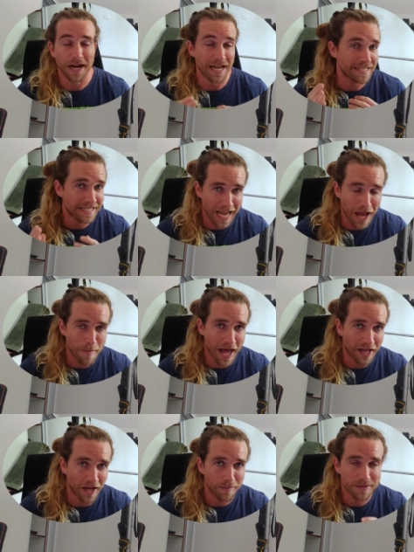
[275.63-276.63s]
Then I stand
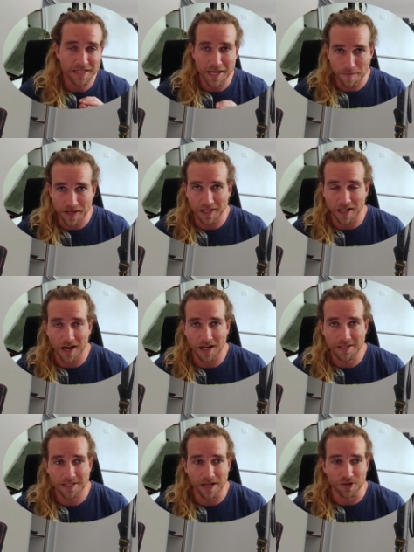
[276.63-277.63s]
back up, skipping the
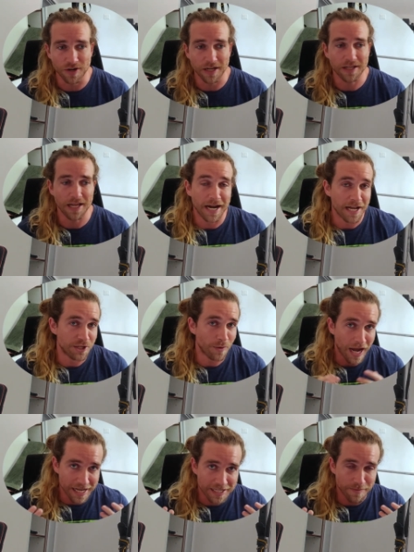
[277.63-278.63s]
concentric. Then I
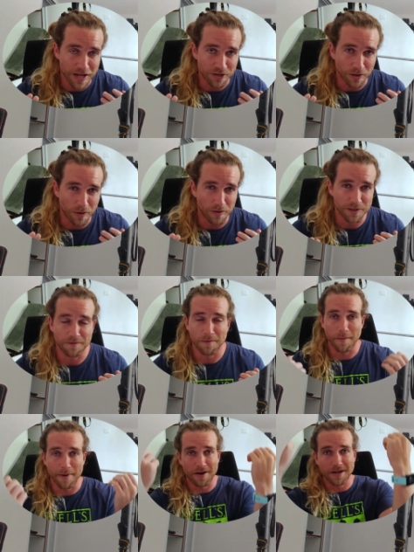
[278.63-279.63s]
do isometric holds
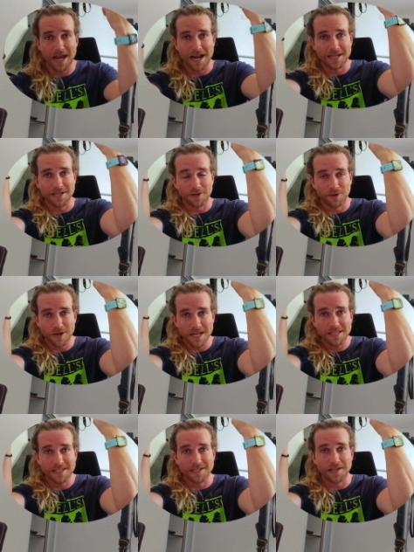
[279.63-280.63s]
from about 90
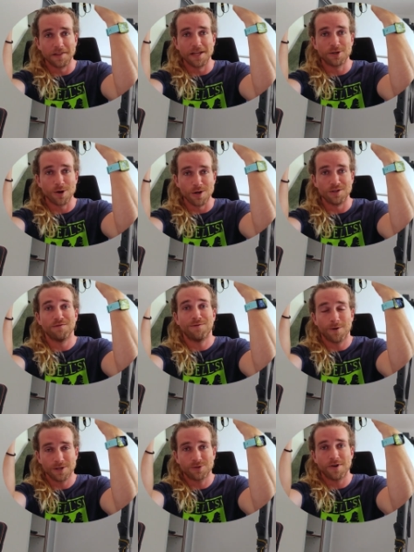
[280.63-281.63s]
degrees until they turn into
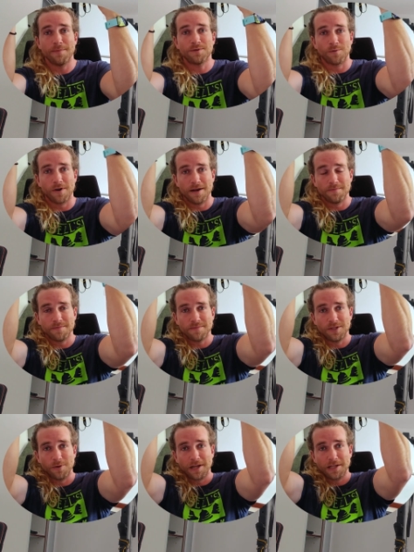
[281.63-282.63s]
forced reps where I'm
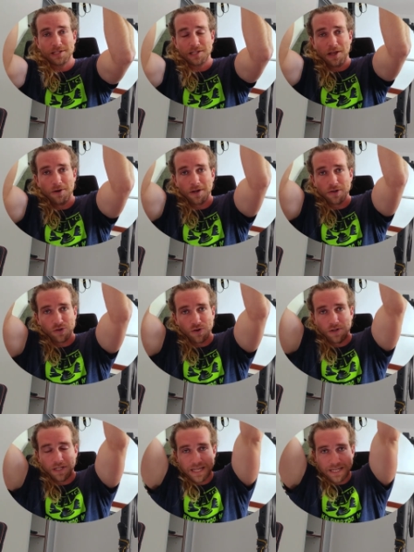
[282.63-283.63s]
doing a slow
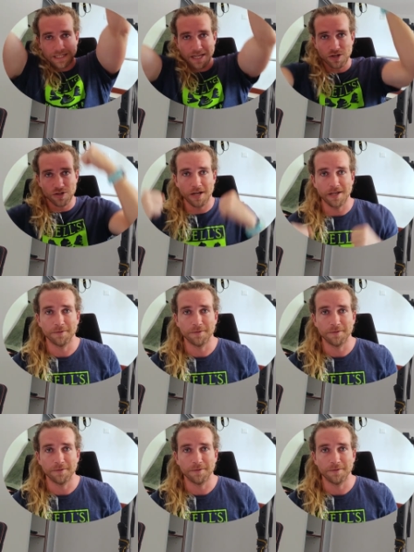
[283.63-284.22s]
controlled eccentric.